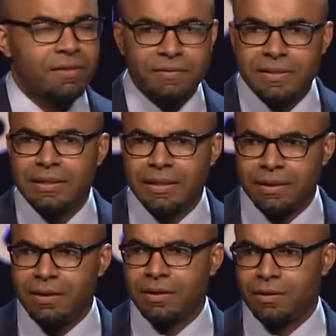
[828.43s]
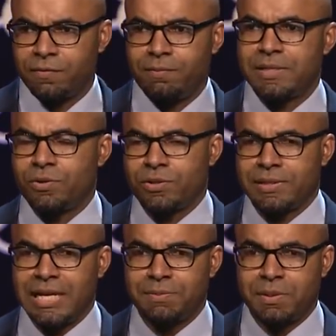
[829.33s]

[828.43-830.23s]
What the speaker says: sophisticated article from a social science